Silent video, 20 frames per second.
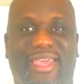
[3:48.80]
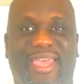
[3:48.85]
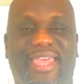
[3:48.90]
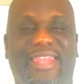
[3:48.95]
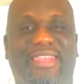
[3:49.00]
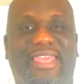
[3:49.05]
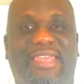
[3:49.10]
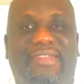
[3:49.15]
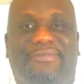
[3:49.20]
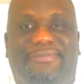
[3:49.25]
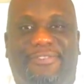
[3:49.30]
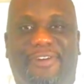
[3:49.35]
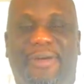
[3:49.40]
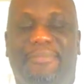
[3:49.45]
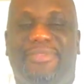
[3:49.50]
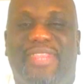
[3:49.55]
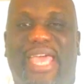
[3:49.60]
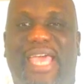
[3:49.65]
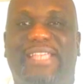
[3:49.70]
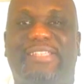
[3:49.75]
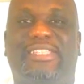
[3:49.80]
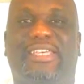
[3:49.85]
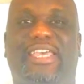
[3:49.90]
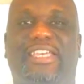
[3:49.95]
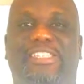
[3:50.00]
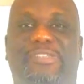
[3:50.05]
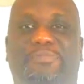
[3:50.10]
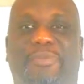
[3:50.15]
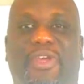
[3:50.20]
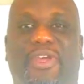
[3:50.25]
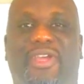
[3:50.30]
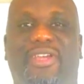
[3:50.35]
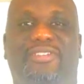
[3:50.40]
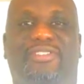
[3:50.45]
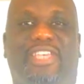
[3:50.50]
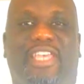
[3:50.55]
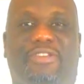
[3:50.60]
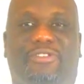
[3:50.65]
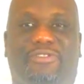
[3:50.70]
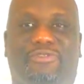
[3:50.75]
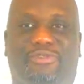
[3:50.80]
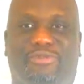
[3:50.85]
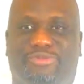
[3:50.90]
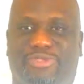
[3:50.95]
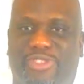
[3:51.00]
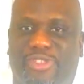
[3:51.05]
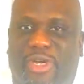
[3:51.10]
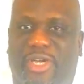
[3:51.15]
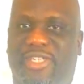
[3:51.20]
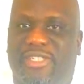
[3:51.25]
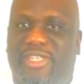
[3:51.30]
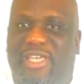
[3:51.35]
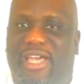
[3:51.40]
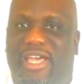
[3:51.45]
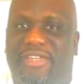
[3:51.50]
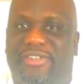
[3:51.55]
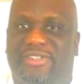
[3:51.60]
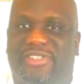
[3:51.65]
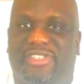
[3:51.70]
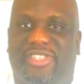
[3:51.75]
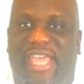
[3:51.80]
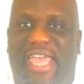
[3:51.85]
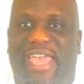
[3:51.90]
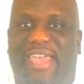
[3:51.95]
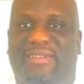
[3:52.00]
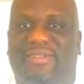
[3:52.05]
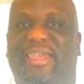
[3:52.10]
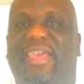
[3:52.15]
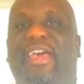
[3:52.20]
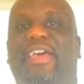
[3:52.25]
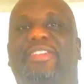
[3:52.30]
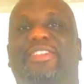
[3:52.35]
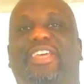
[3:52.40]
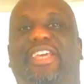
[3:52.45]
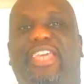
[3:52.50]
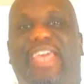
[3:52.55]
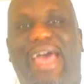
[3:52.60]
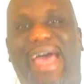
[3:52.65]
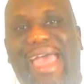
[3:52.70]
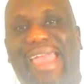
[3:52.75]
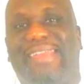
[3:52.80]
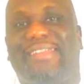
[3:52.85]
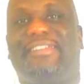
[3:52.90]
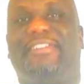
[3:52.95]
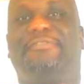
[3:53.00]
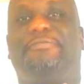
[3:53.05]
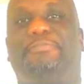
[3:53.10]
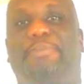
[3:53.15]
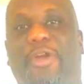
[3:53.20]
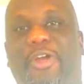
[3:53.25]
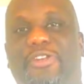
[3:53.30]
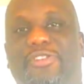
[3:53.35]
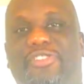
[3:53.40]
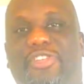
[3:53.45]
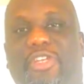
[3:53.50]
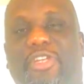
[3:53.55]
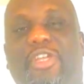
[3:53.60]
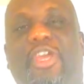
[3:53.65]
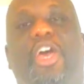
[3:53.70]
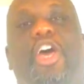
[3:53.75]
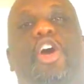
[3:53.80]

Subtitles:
and then from that experience they started to understand the kind of person